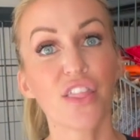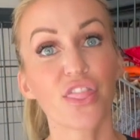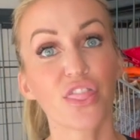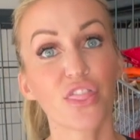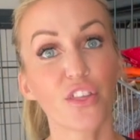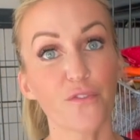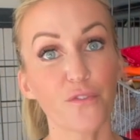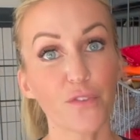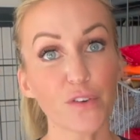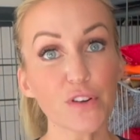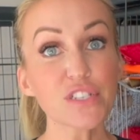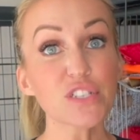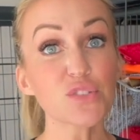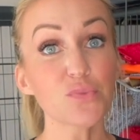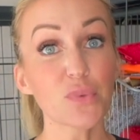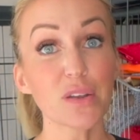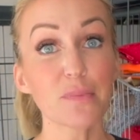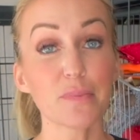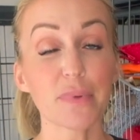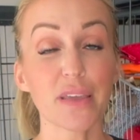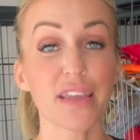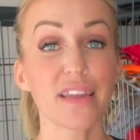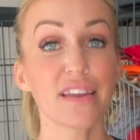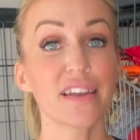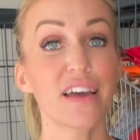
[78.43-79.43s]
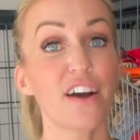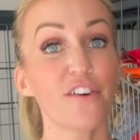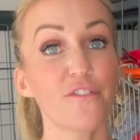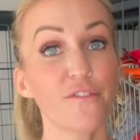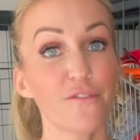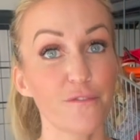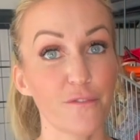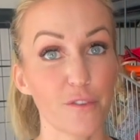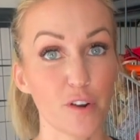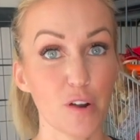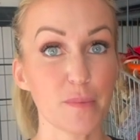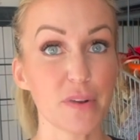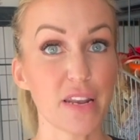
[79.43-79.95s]
The first one being a
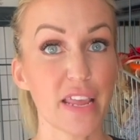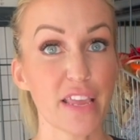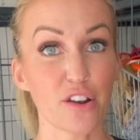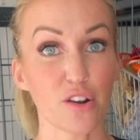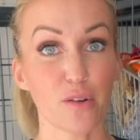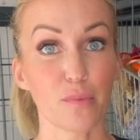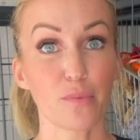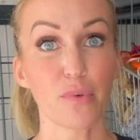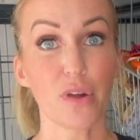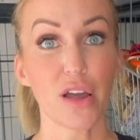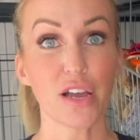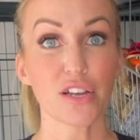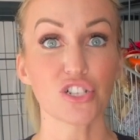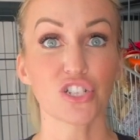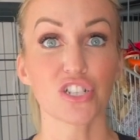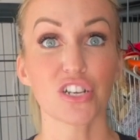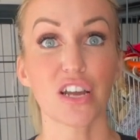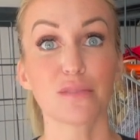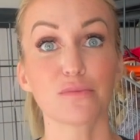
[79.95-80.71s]
furminator brush.